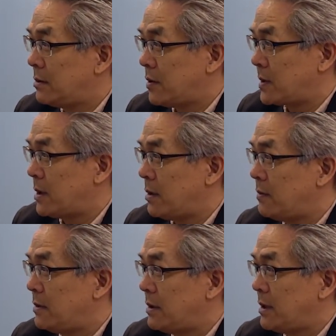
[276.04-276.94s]

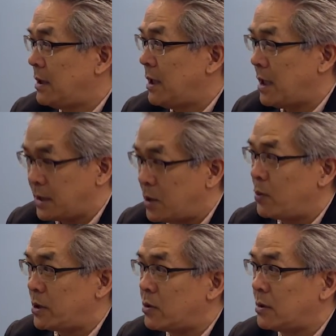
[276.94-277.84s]
ourselves. And so
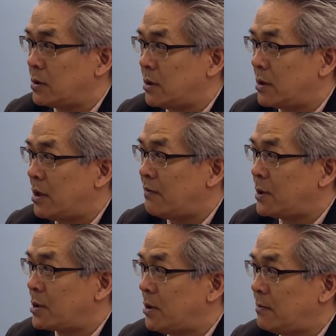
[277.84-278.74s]
we turned into a
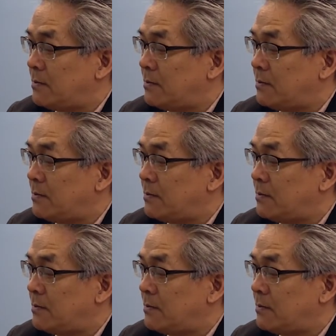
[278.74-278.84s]
coffee shop. Well,